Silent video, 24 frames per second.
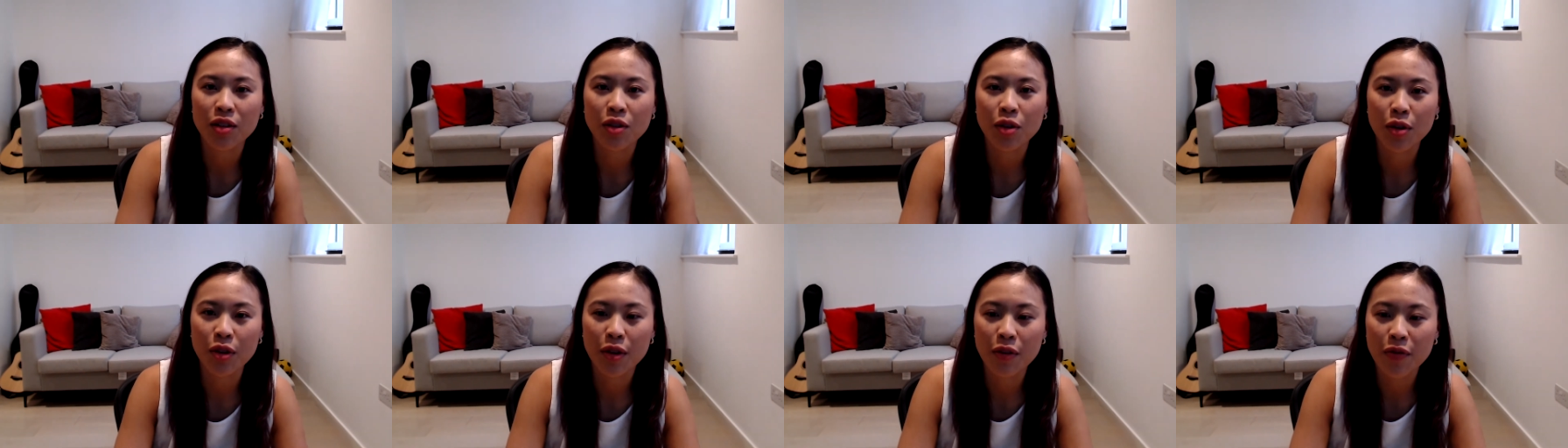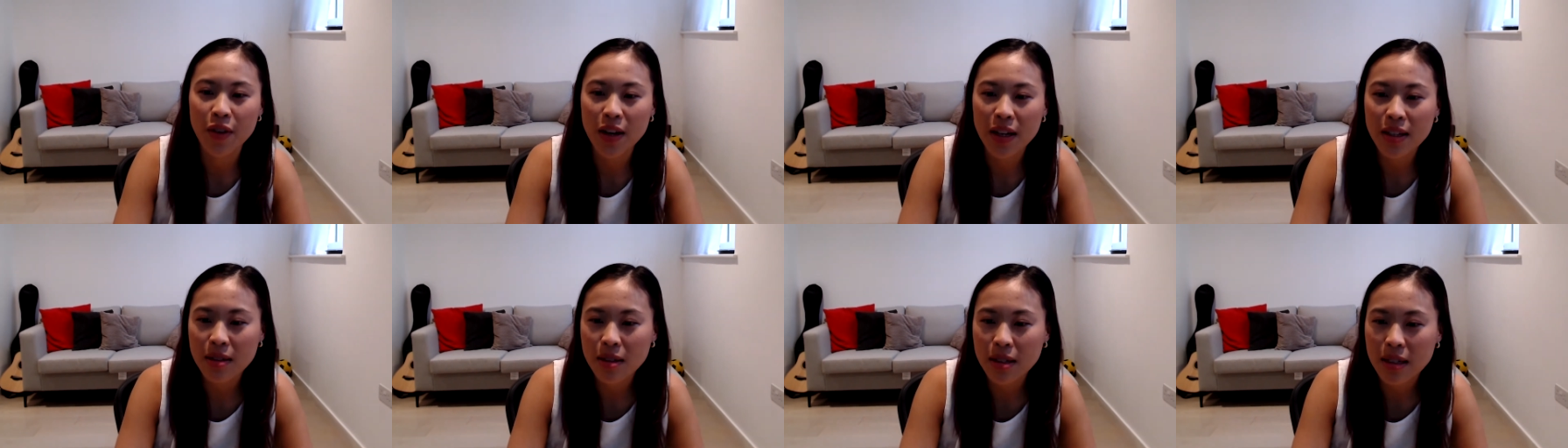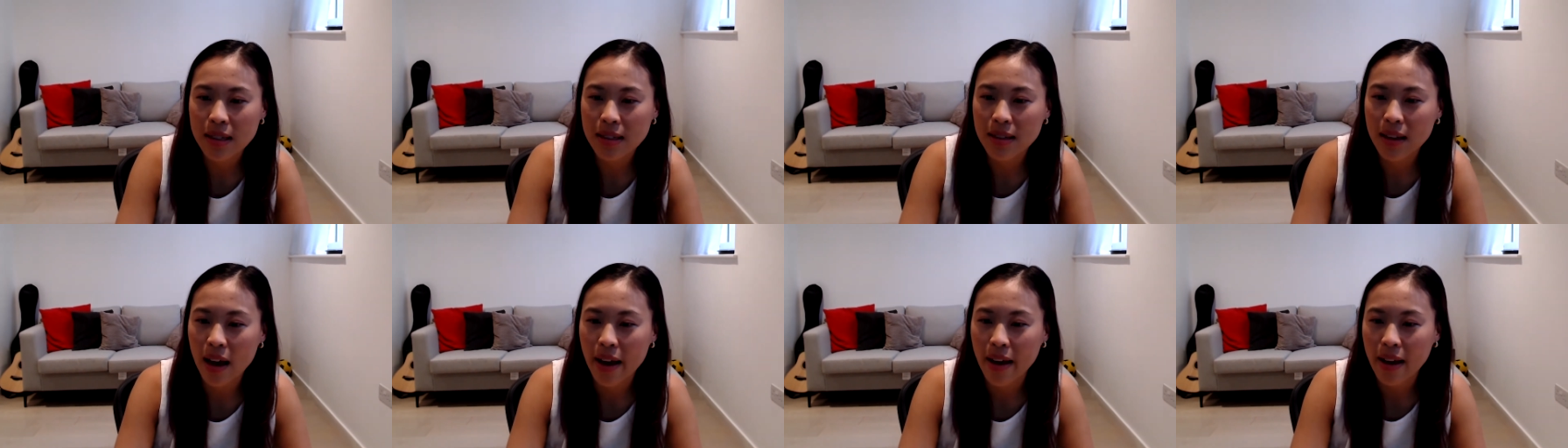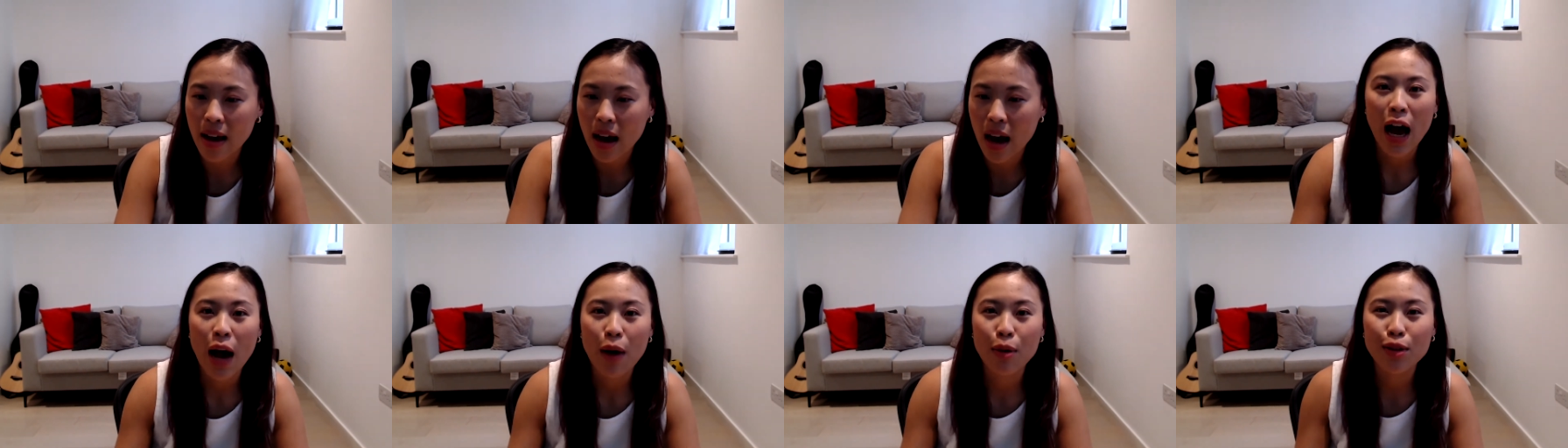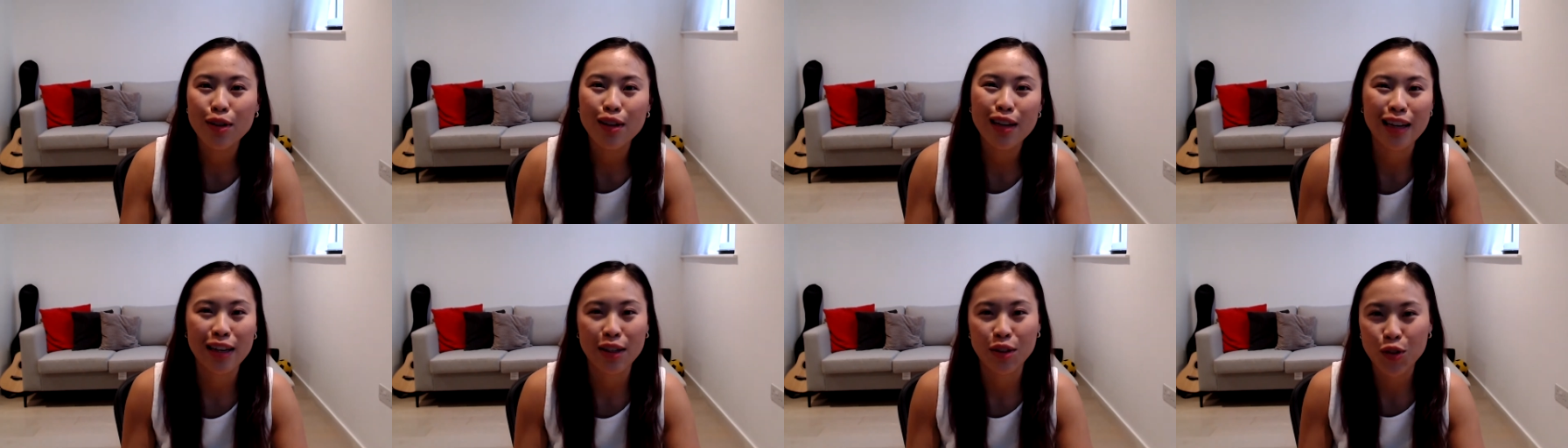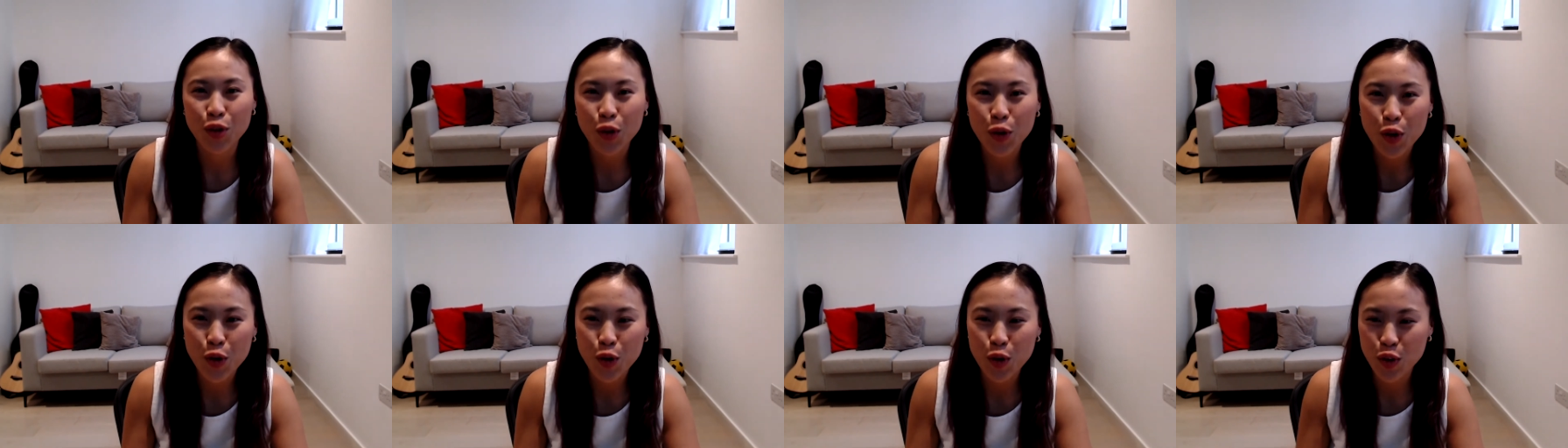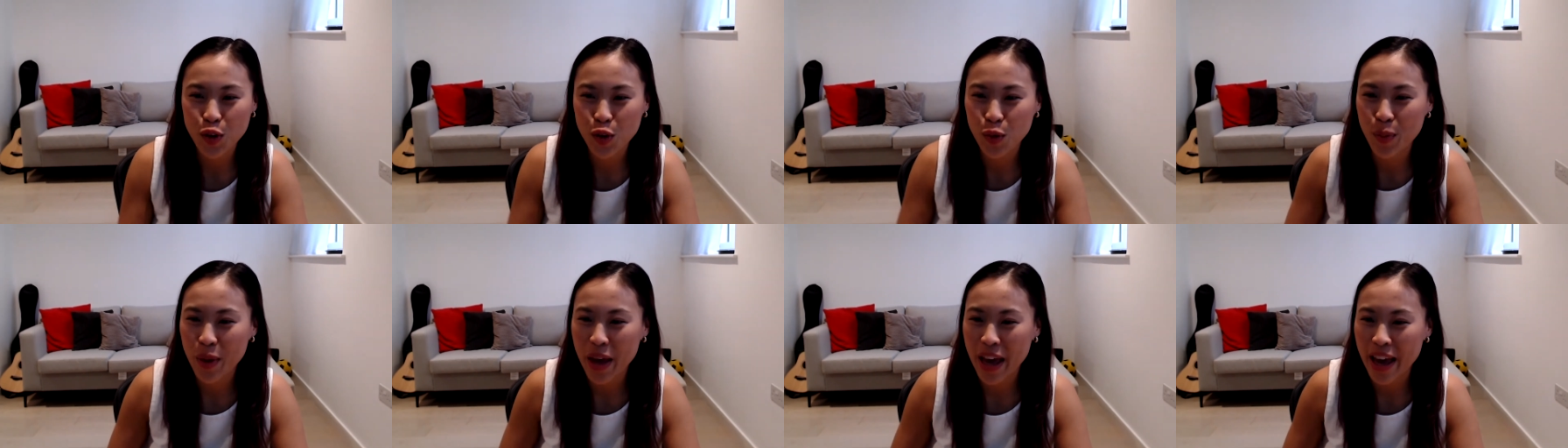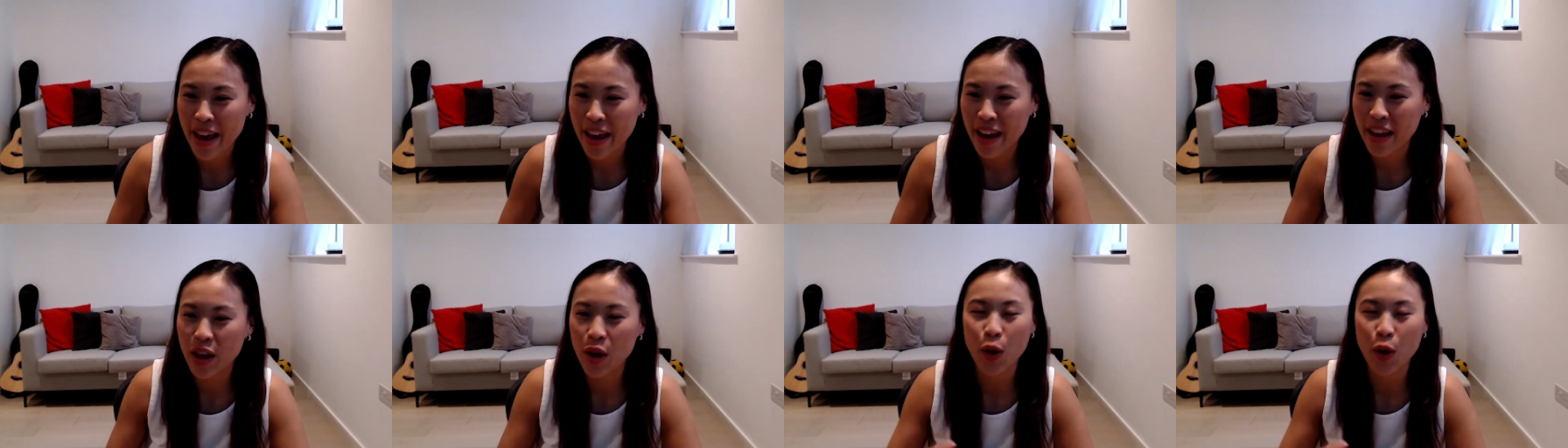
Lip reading: So the first is like, I was like so used to being,